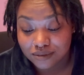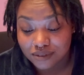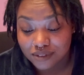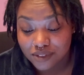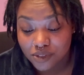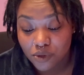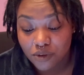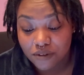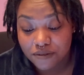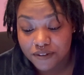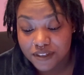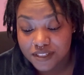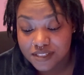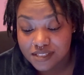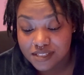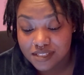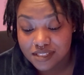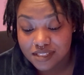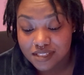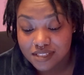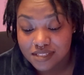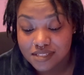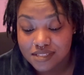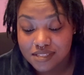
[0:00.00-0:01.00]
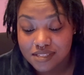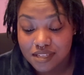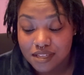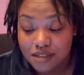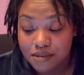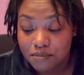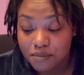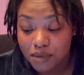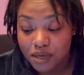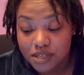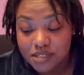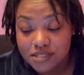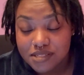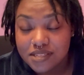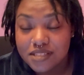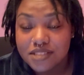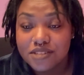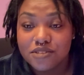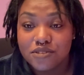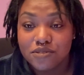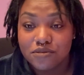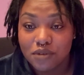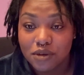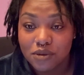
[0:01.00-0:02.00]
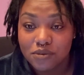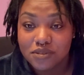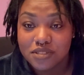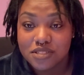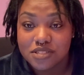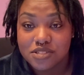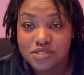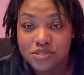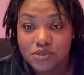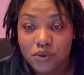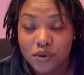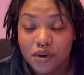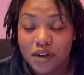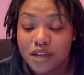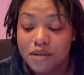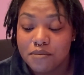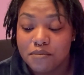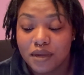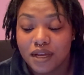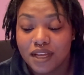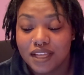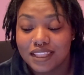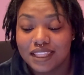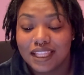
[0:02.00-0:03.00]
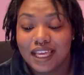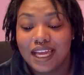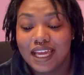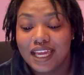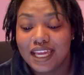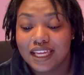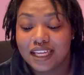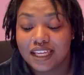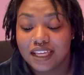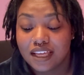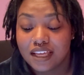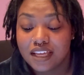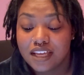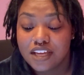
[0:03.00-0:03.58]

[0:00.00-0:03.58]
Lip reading: No offense to this person who wrote this story, but like,